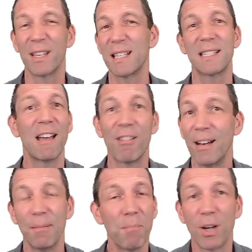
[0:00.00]
Is there a
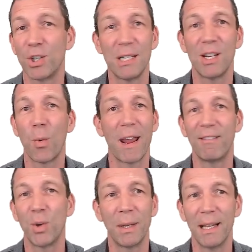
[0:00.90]
much easier way of
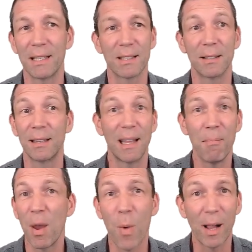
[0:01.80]
doing this? There
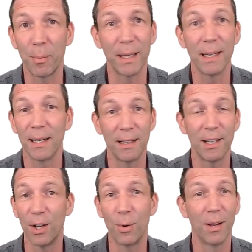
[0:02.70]
may well be, you
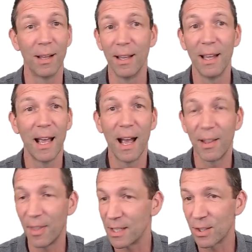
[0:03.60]
know.
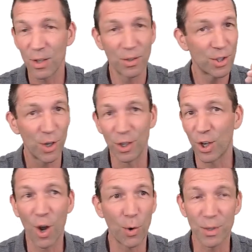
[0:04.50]
There's certain
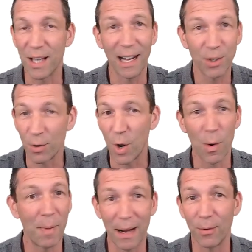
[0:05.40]
codes that I don't know
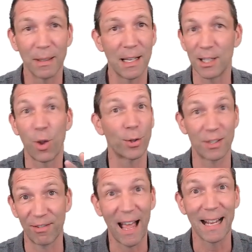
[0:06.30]
about. There's lots
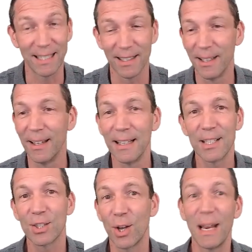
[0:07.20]
of that.
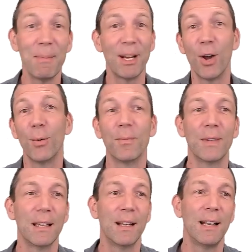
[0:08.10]
So let me know.
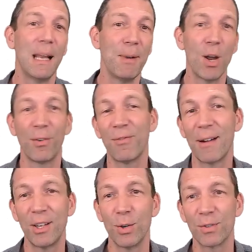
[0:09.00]
Let me know if you found
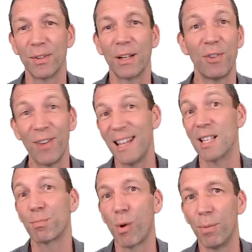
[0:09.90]
it useful, if you've hit this
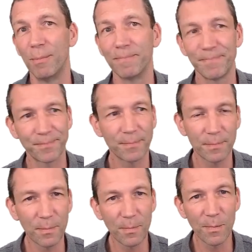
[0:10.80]
problem,
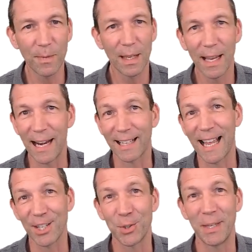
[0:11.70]
and I'll
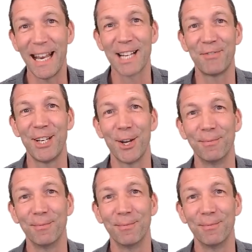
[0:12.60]
catch you in the next video.